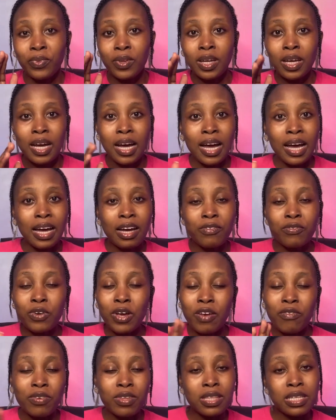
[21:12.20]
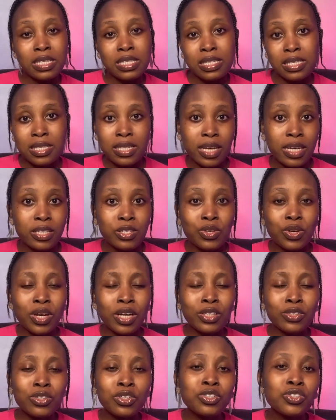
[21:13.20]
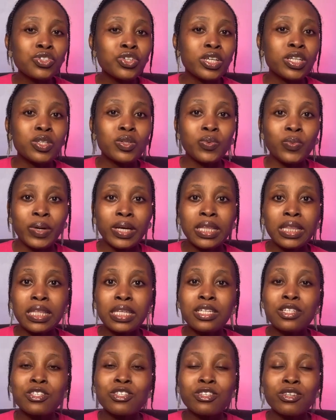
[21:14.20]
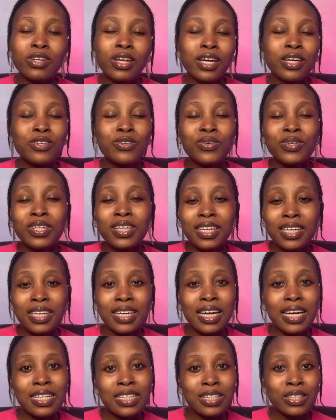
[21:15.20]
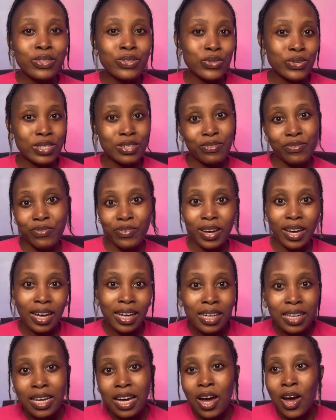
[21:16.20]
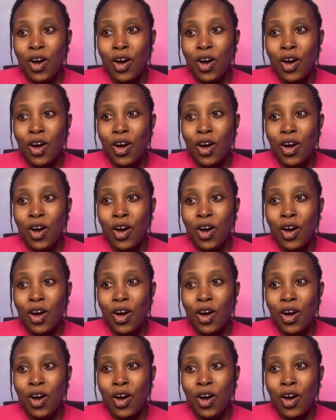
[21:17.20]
I have everything set, so you can just join the waitlist so that you get notified